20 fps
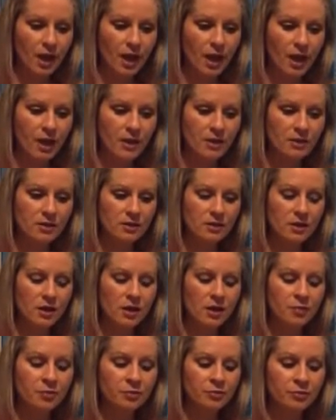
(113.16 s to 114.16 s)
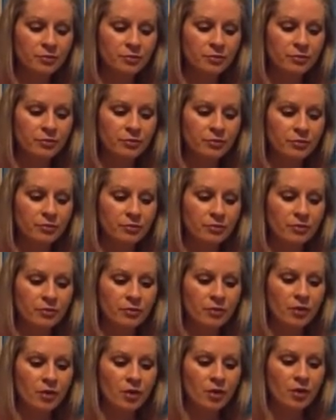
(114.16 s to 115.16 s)
and
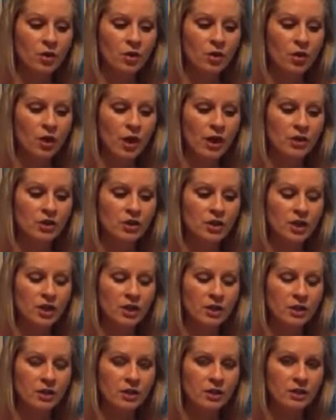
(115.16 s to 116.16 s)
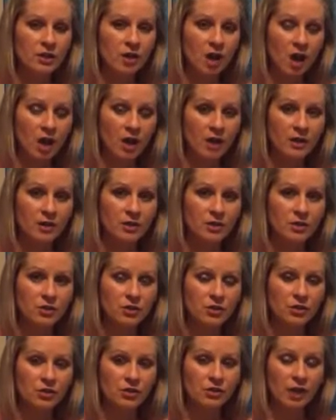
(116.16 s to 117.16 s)
your angelic guides,
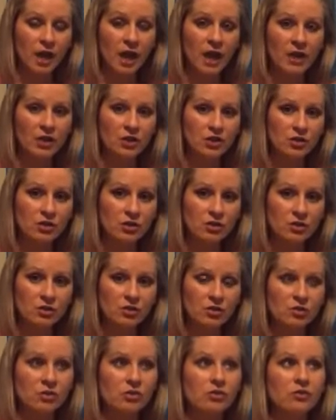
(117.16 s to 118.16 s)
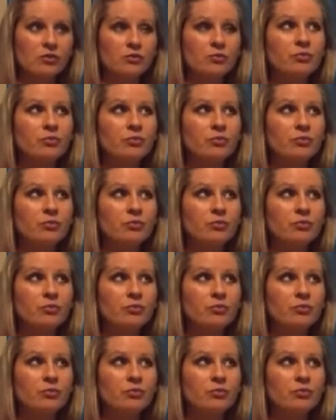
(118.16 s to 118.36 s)
your angels, or